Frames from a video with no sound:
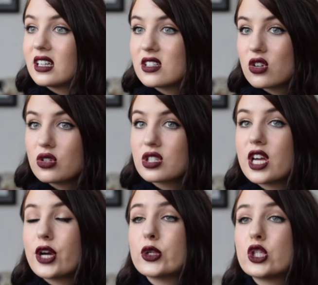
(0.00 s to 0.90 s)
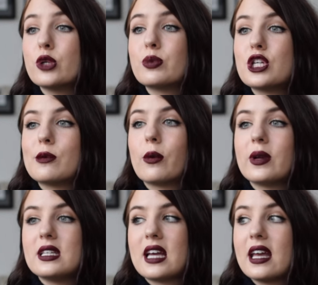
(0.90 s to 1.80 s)
It's also super, super
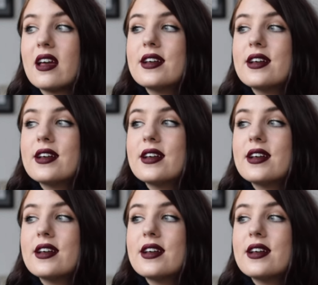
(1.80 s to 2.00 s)
windy.